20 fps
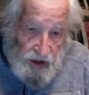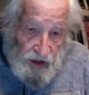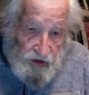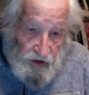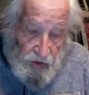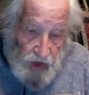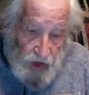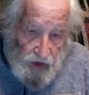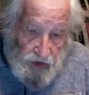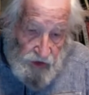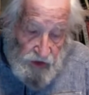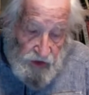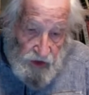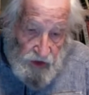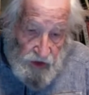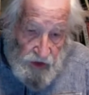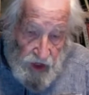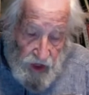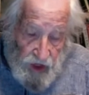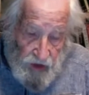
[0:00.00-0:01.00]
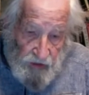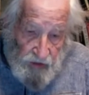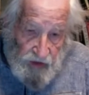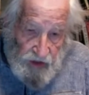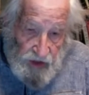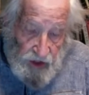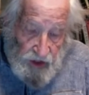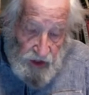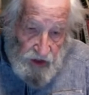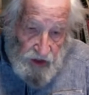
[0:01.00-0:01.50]
Western
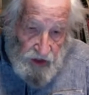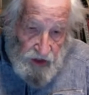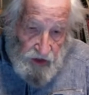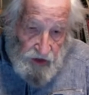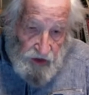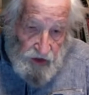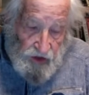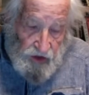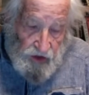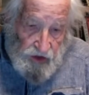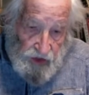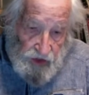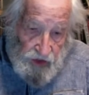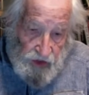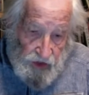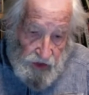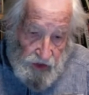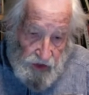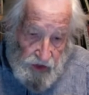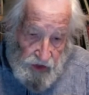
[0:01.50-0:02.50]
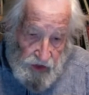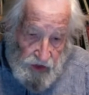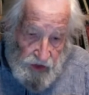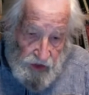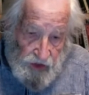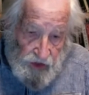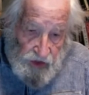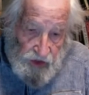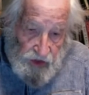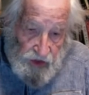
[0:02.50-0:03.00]
commentators are saying,
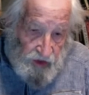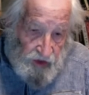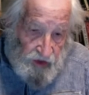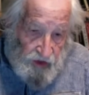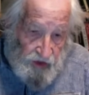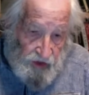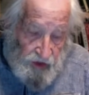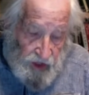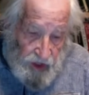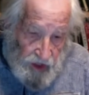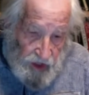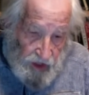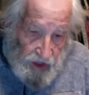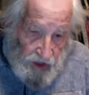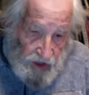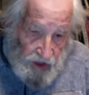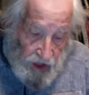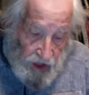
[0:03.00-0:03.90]
and